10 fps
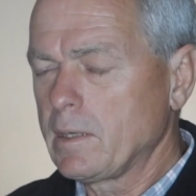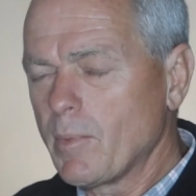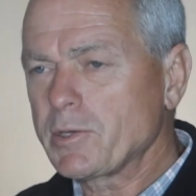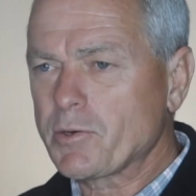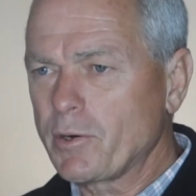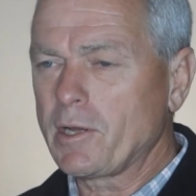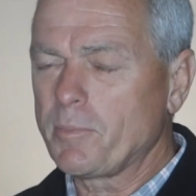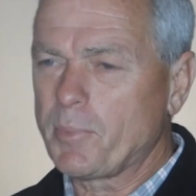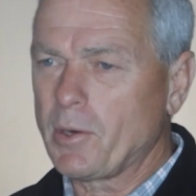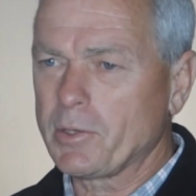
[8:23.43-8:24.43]
The most critical
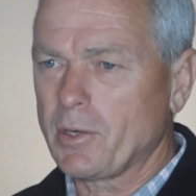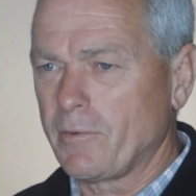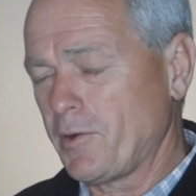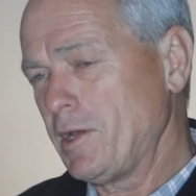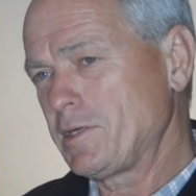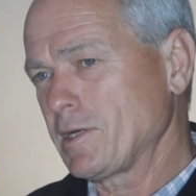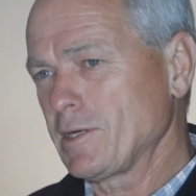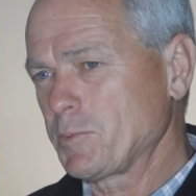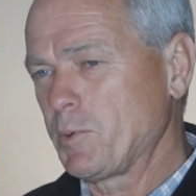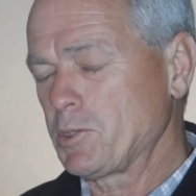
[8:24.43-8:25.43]
part of any
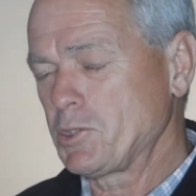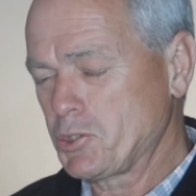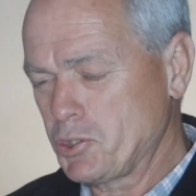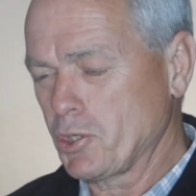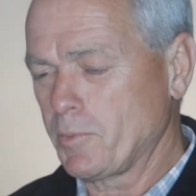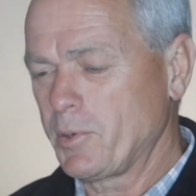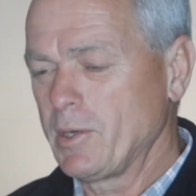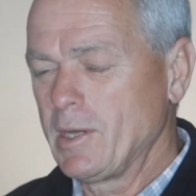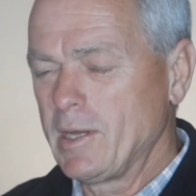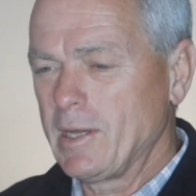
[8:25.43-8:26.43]
salesperson's job
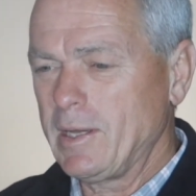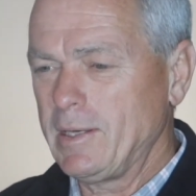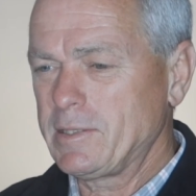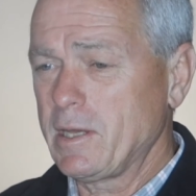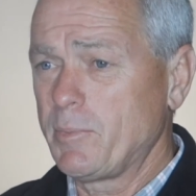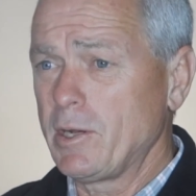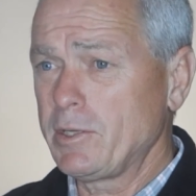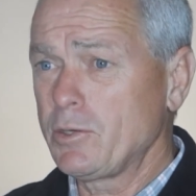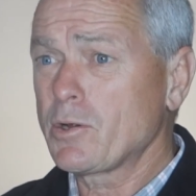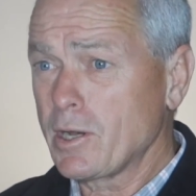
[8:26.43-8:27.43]
is the
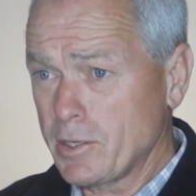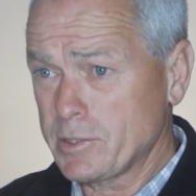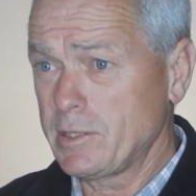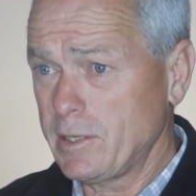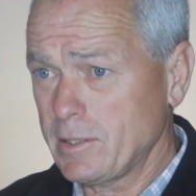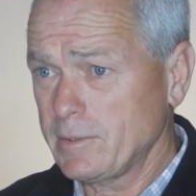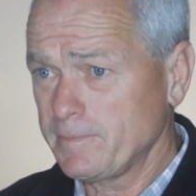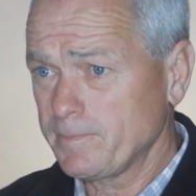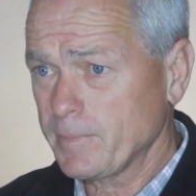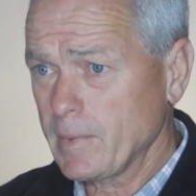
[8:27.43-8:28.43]
ability to close a deal.
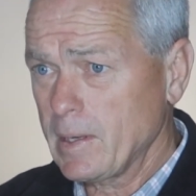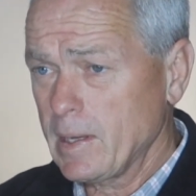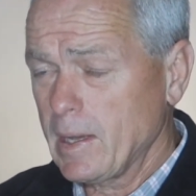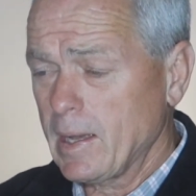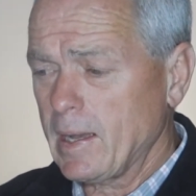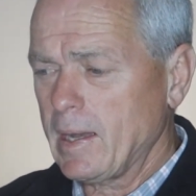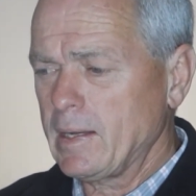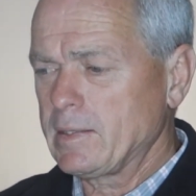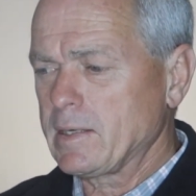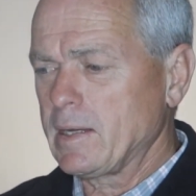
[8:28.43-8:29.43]

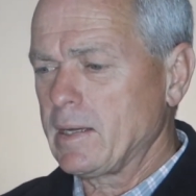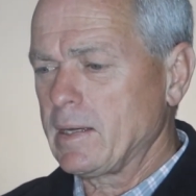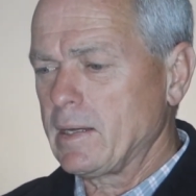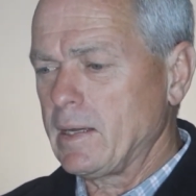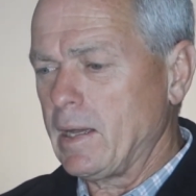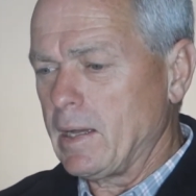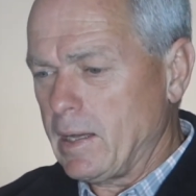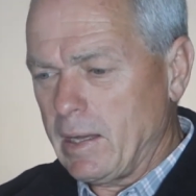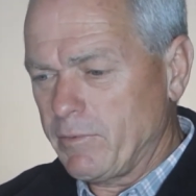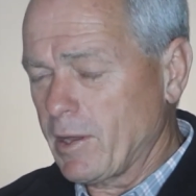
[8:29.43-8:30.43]
And
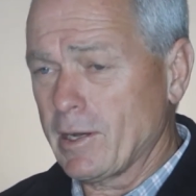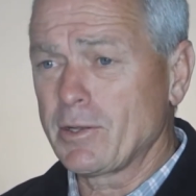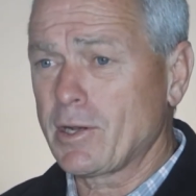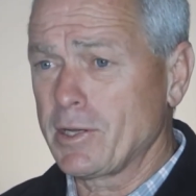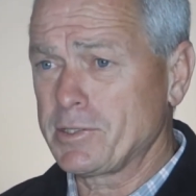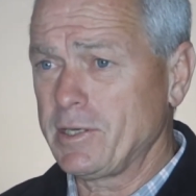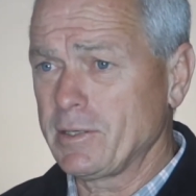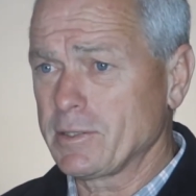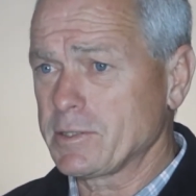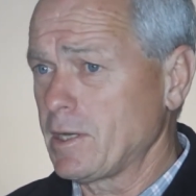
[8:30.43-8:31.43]
if they don't close
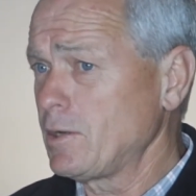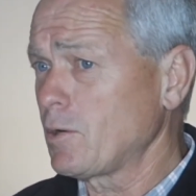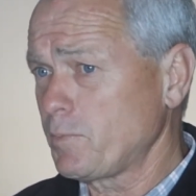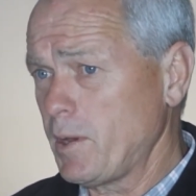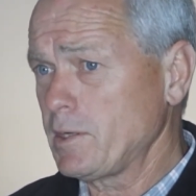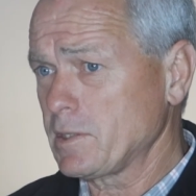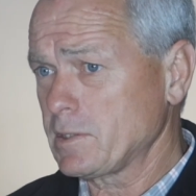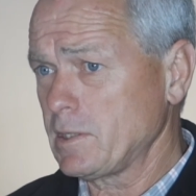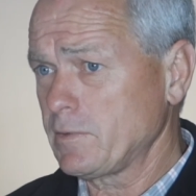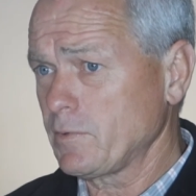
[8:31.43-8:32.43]
deals, they're not being
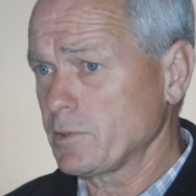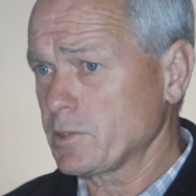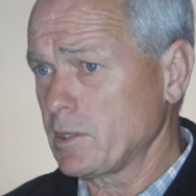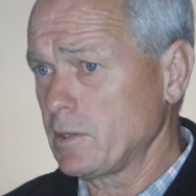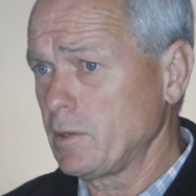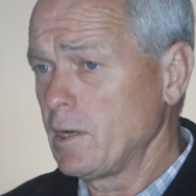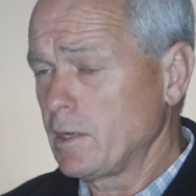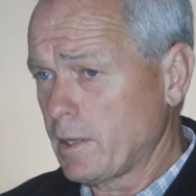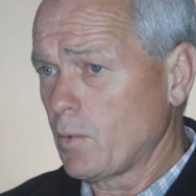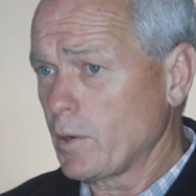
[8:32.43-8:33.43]
successful, so
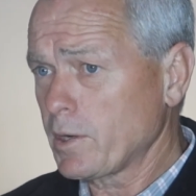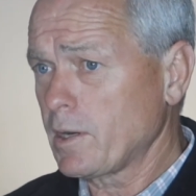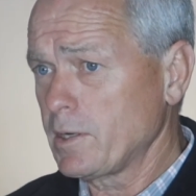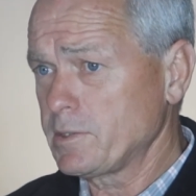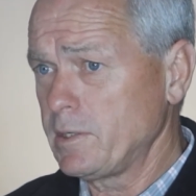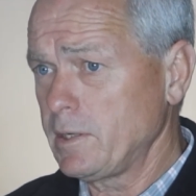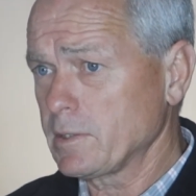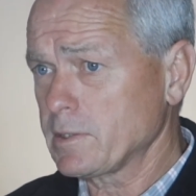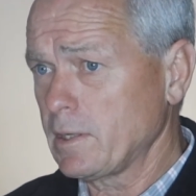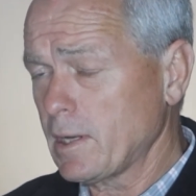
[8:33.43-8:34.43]
they want to close the
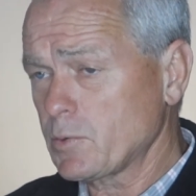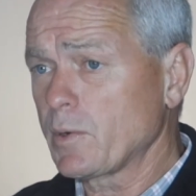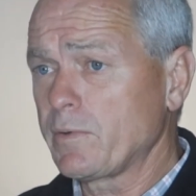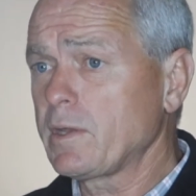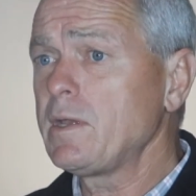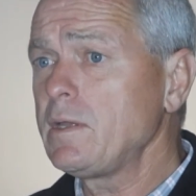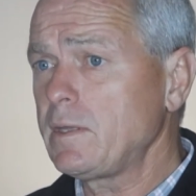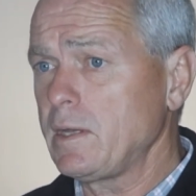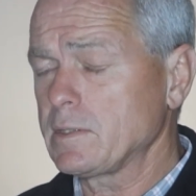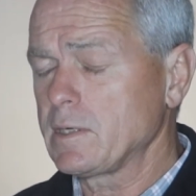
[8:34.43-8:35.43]
deals. And that's one of the key
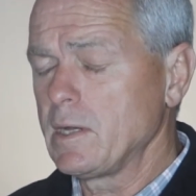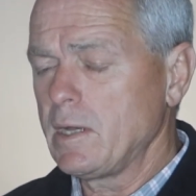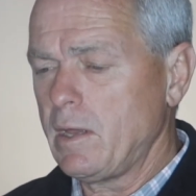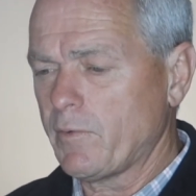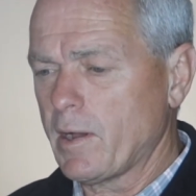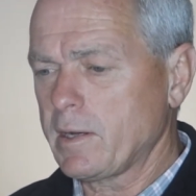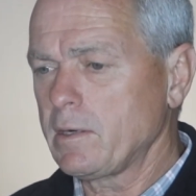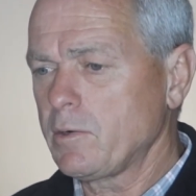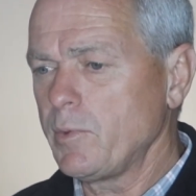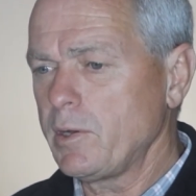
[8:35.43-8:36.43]
things. If I
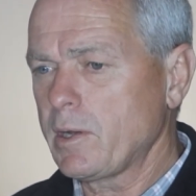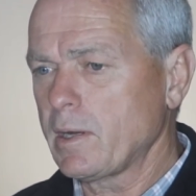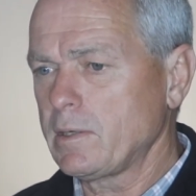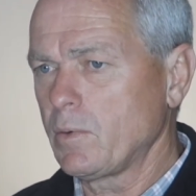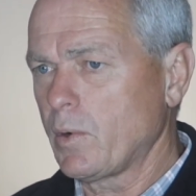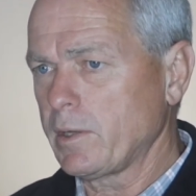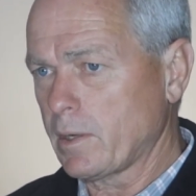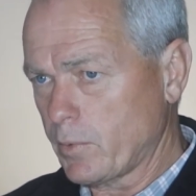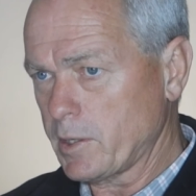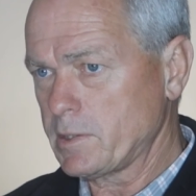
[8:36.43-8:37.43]
can communicate in a way
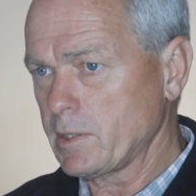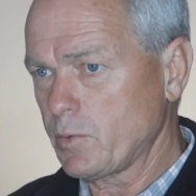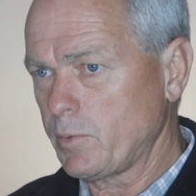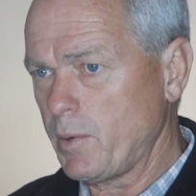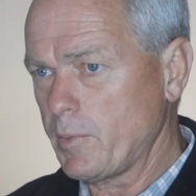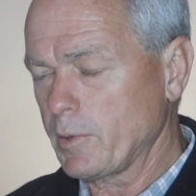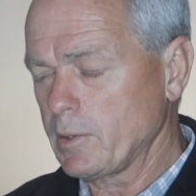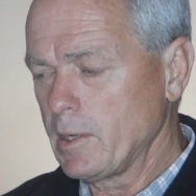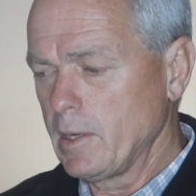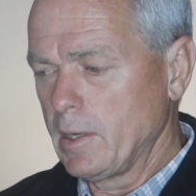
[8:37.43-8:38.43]
that resonates with
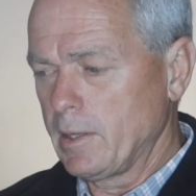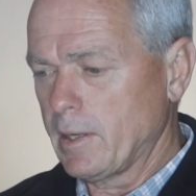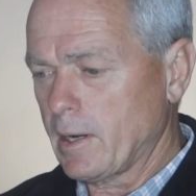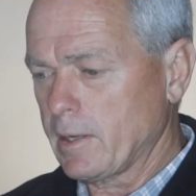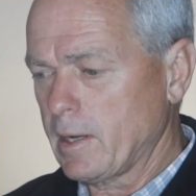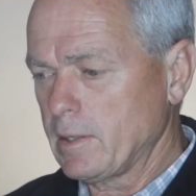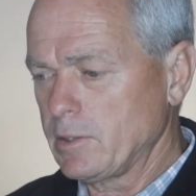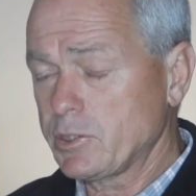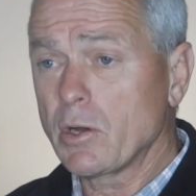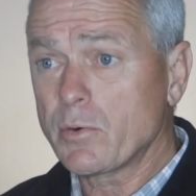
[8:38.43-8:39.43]
people, that I can
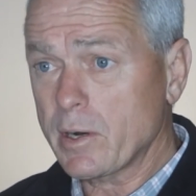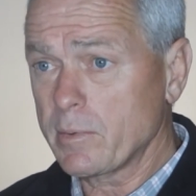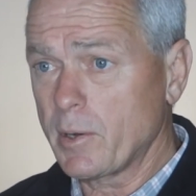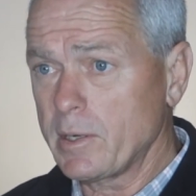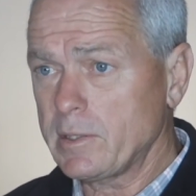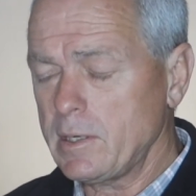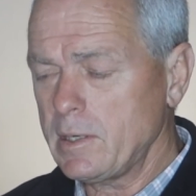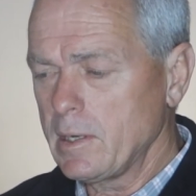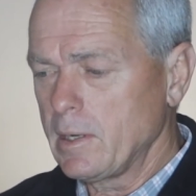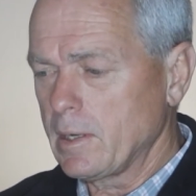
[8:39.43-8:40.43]
show credibility,
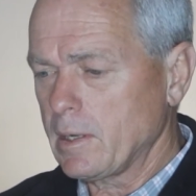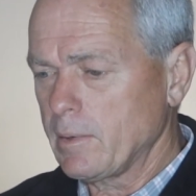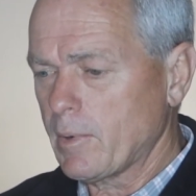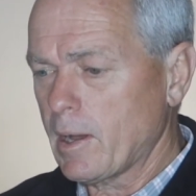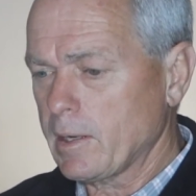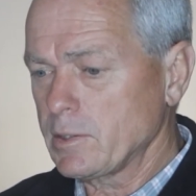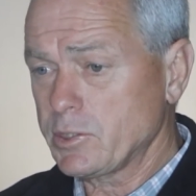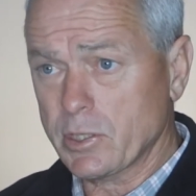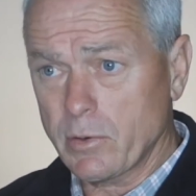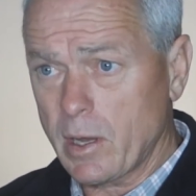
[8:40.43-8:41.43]
I can
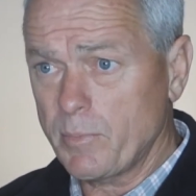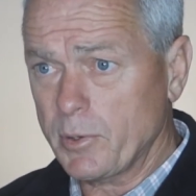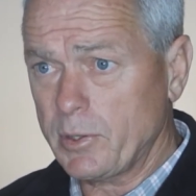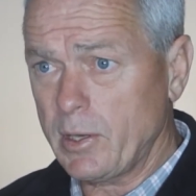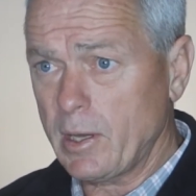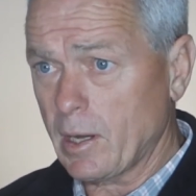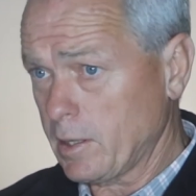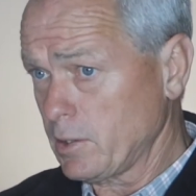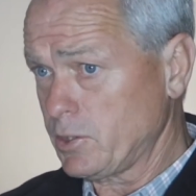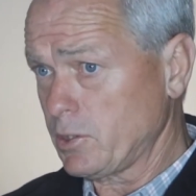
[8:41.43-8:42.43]
show empathy, I
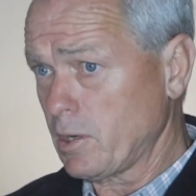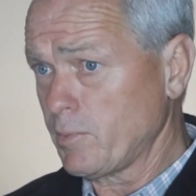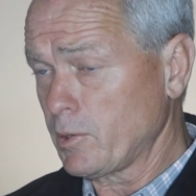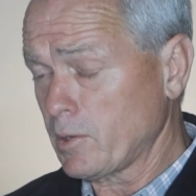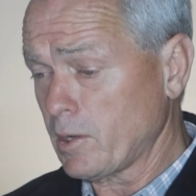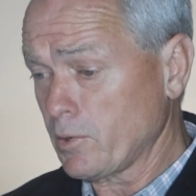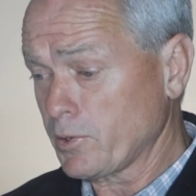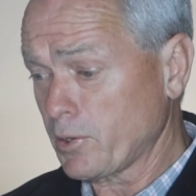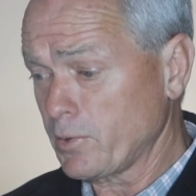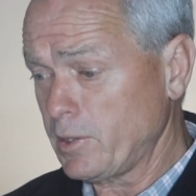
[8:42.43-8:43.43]
can show them
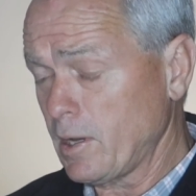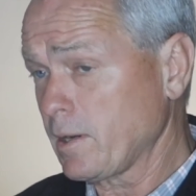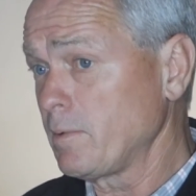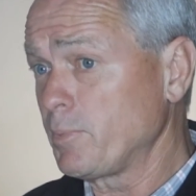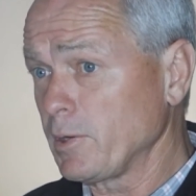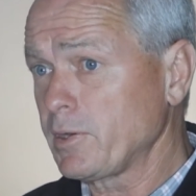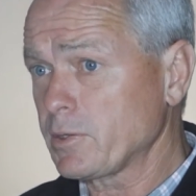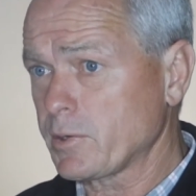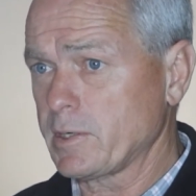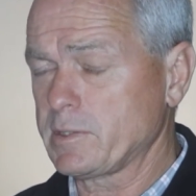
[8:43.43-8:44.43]
authority, I can build the
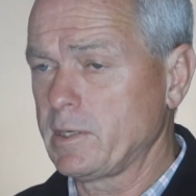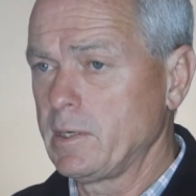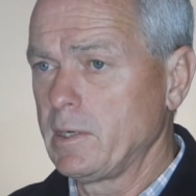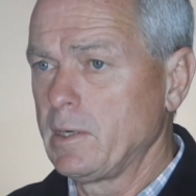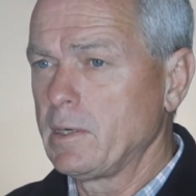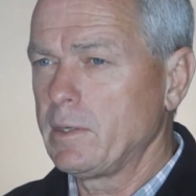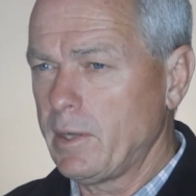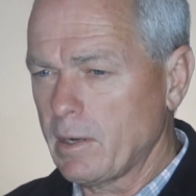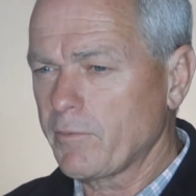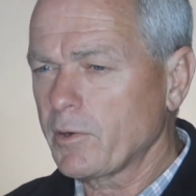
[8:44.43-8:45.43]
trust,
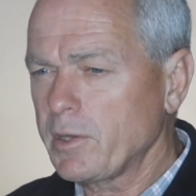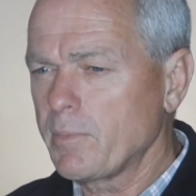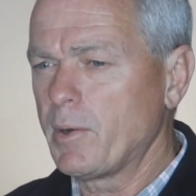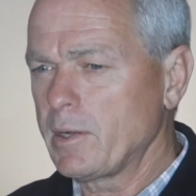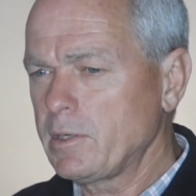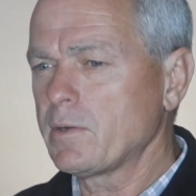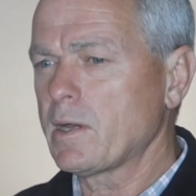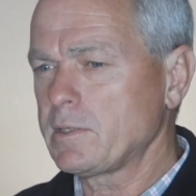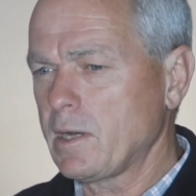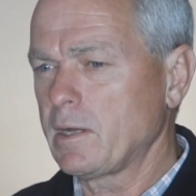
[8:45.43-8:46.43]
then I've got the ability to
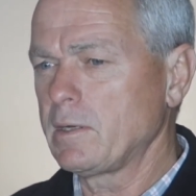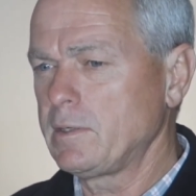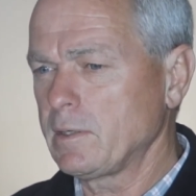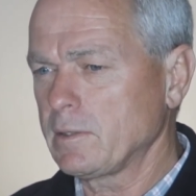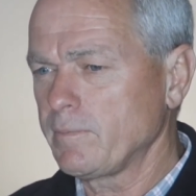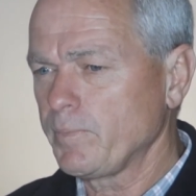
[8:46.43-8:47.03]
actually get a deal.